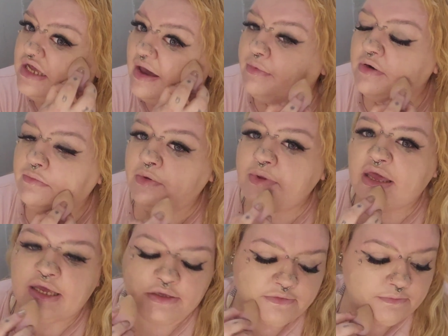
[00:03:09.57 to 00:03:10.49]
dabbing them
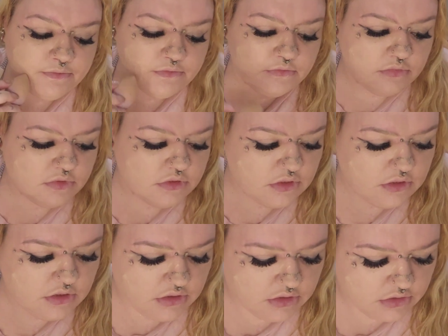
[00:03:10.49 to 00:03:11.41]
away.
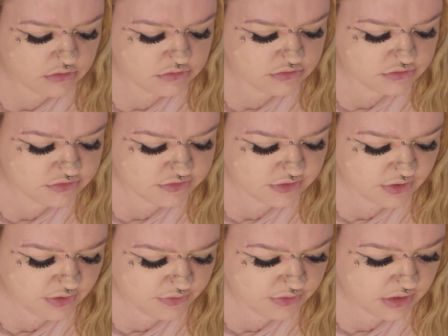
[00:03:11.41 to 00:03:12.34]

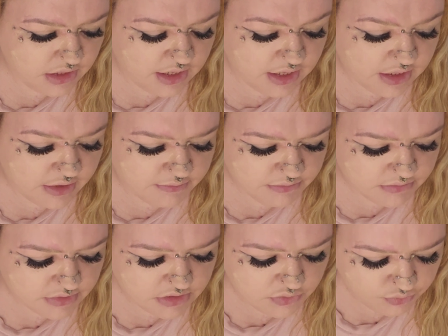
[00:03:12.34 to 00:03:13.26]
So
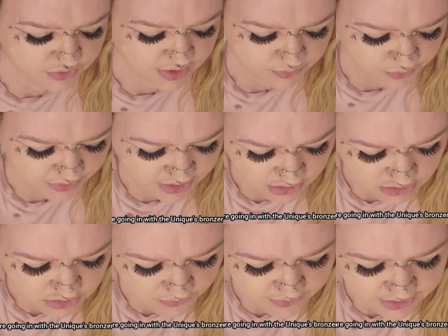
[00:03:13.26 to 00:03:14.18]
then we are
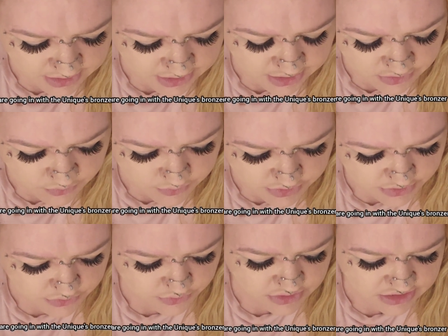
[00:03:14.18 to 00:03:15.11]
going in with the
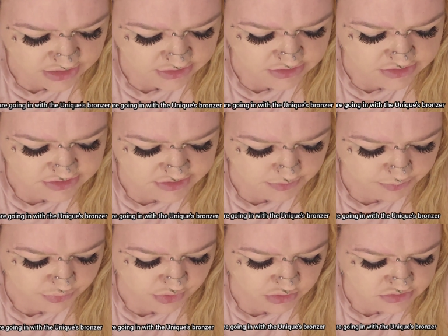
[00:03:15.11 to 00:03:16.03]
Unique's
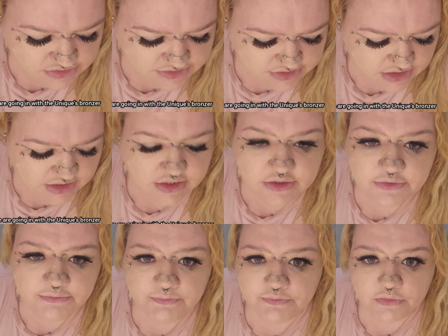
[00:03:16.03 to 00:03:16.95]
bronzer.